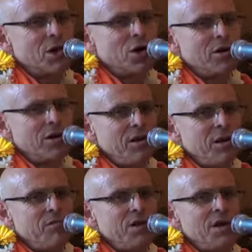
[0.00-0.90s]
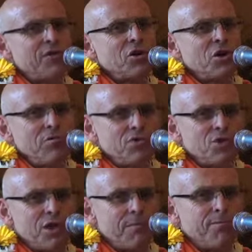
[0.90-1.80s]
Uh, and, and, we have to come to
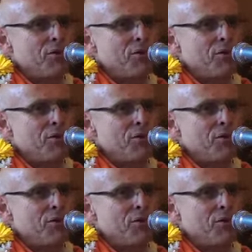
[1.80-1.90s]
that